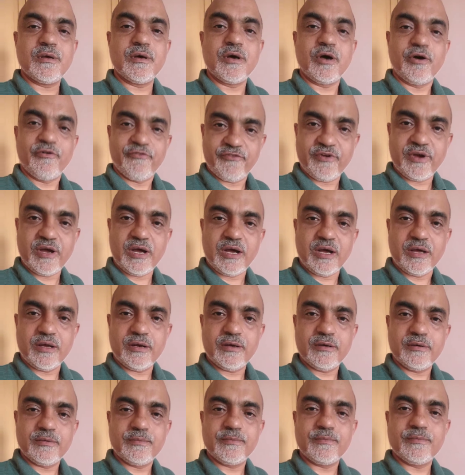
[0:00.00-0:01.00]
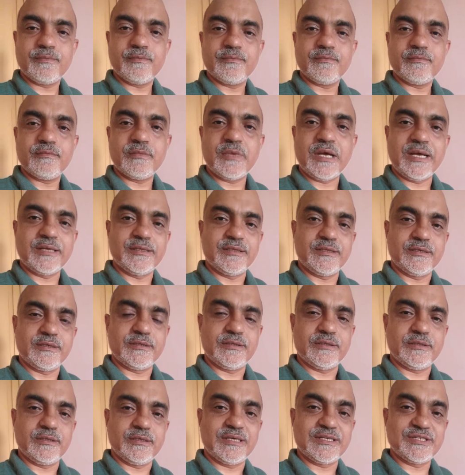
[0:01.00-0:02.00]
of car, either
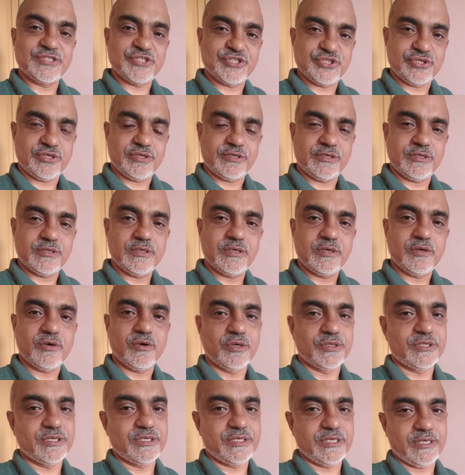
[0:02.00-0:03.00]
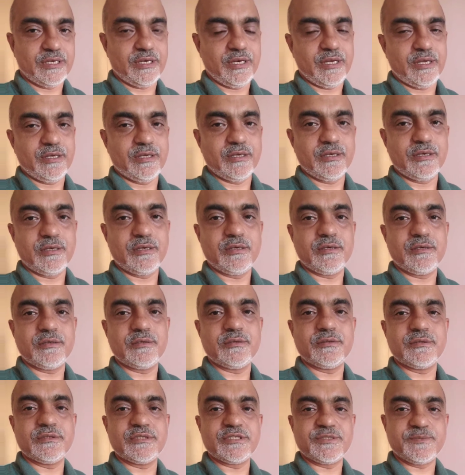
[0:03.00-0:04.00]
the external or the technical
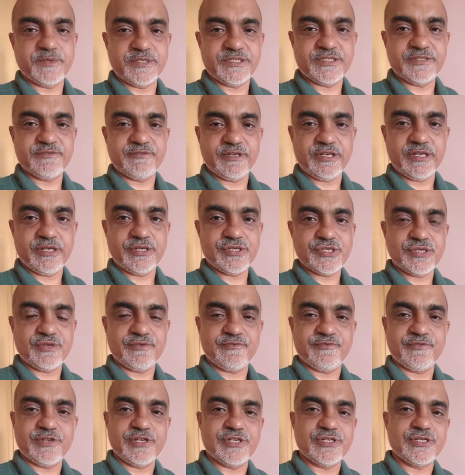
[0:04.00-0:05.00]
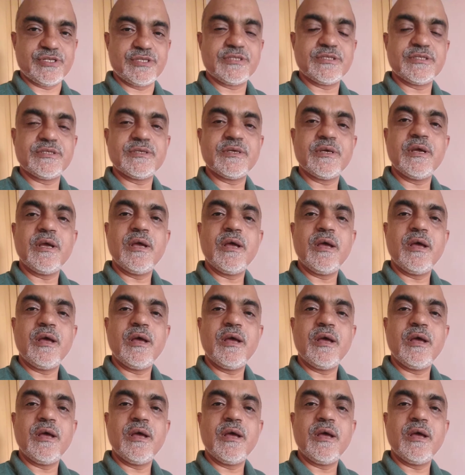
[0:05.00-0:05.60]
specification features,